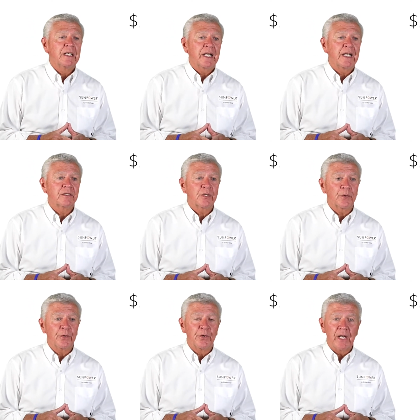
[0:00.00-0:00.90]
And so
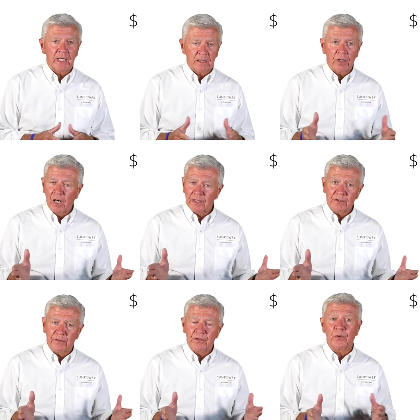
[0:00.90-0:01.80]
your net
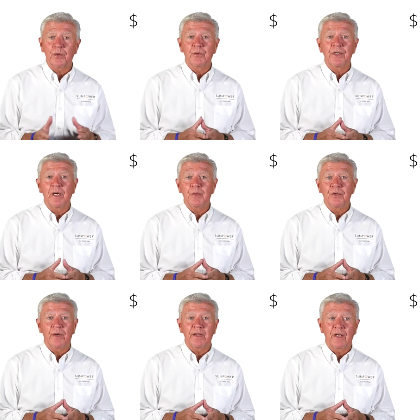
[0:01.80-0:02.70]
cost of the solar would not be
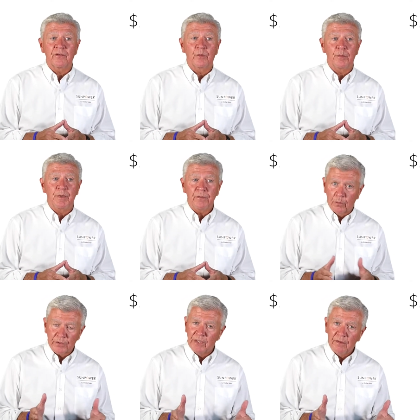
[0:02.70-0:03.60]
$20,000, it would be
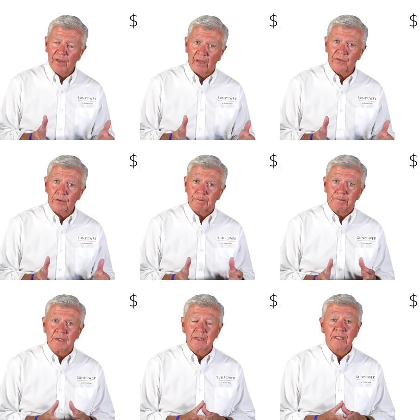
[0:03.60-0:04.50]

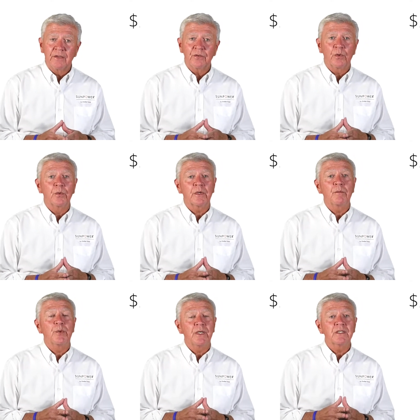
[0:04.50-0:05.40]
$14,000. So really
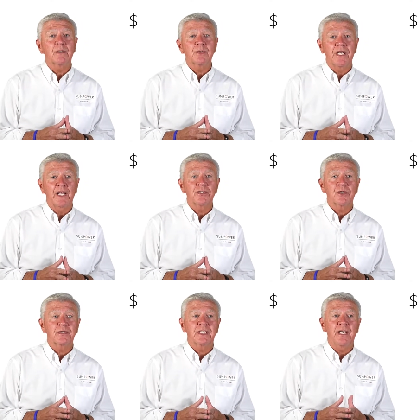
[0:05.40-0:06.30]
pretty
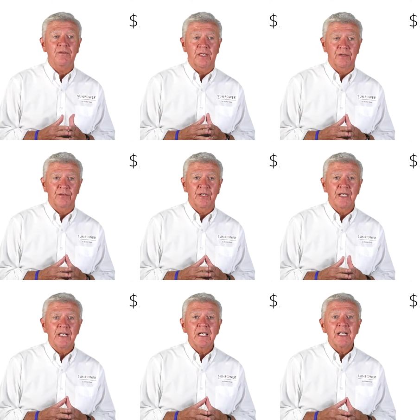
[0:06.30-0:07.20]
substantial savings.
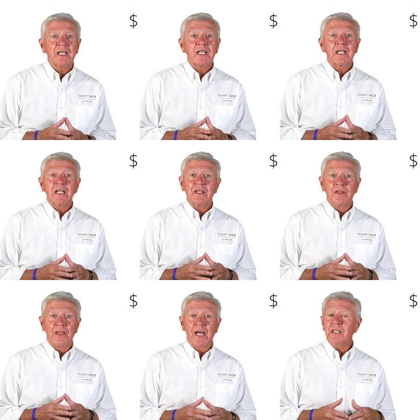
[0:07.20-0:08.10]

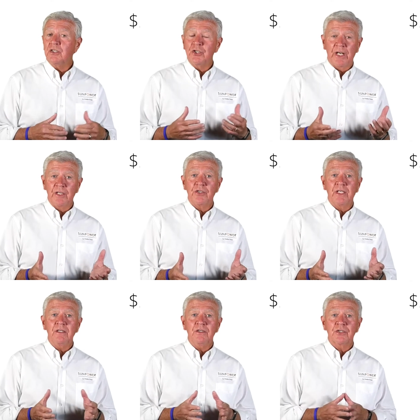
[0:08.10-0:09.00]
That is
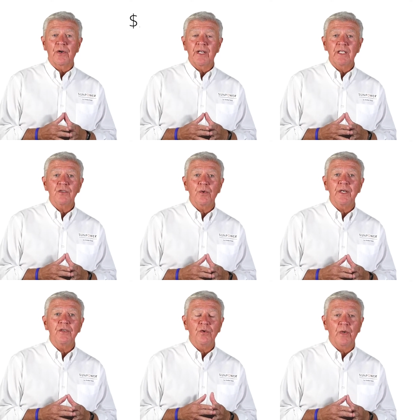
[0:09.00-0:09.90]
changing. Starting in
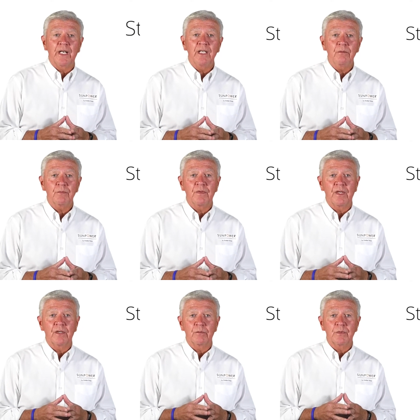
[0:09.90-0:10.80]
2020,
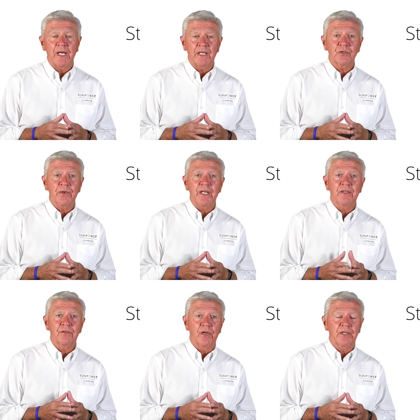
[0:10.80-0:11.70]
the tax rate
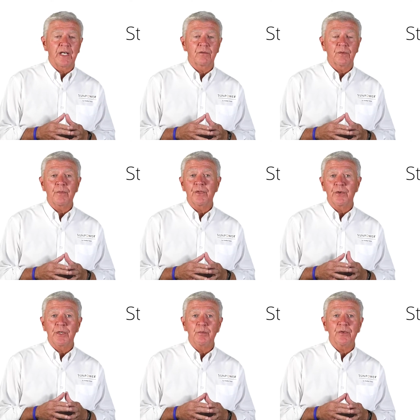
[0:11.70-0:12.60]
has gone down from
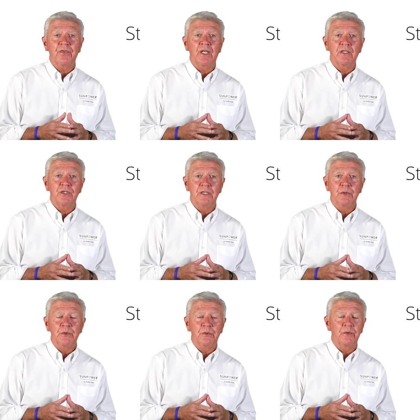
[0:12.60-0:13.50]
30%
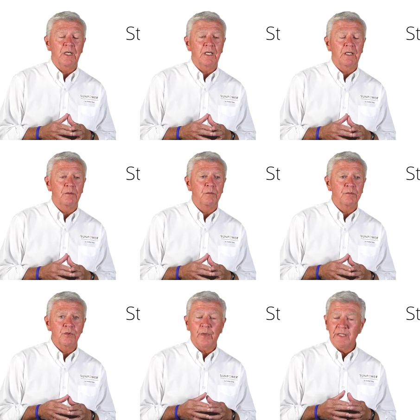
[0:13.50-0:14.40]
to
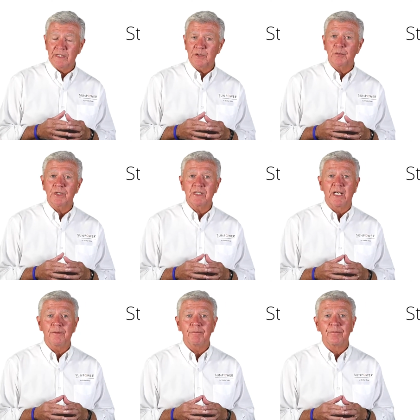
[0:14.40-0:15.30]
26%.